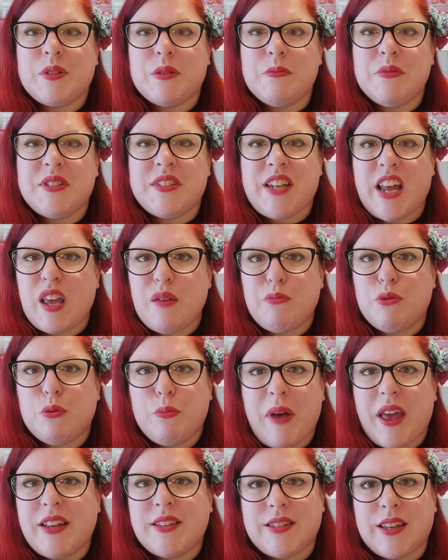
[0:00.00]
staple
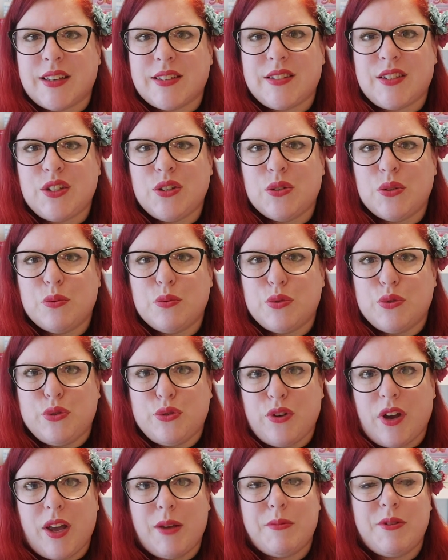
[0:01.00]
basics to your
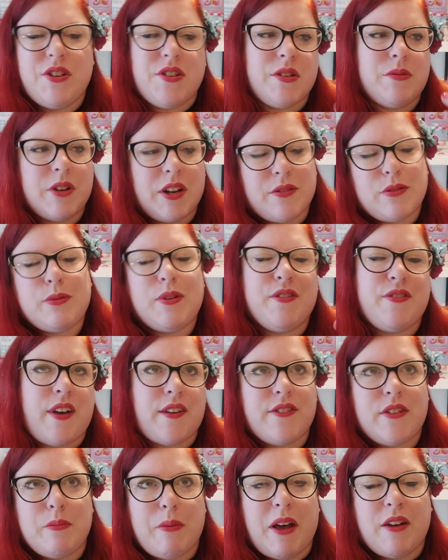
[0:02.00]
wardrobe and you don't want to have to be
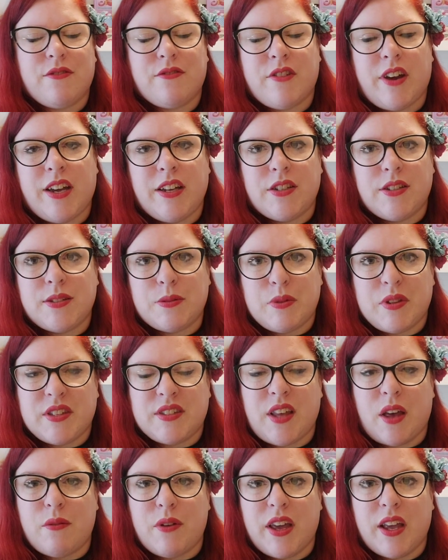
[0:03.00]
faffing about for ages with
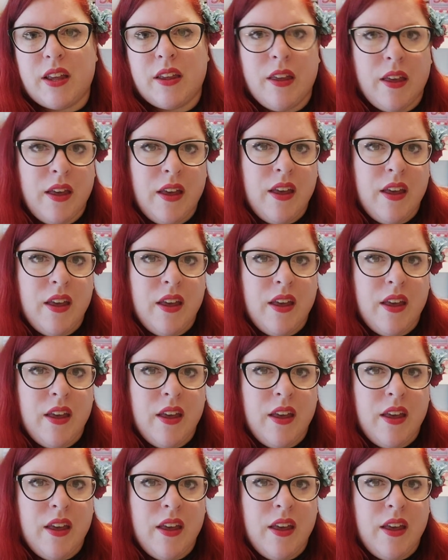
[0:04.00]
sewing,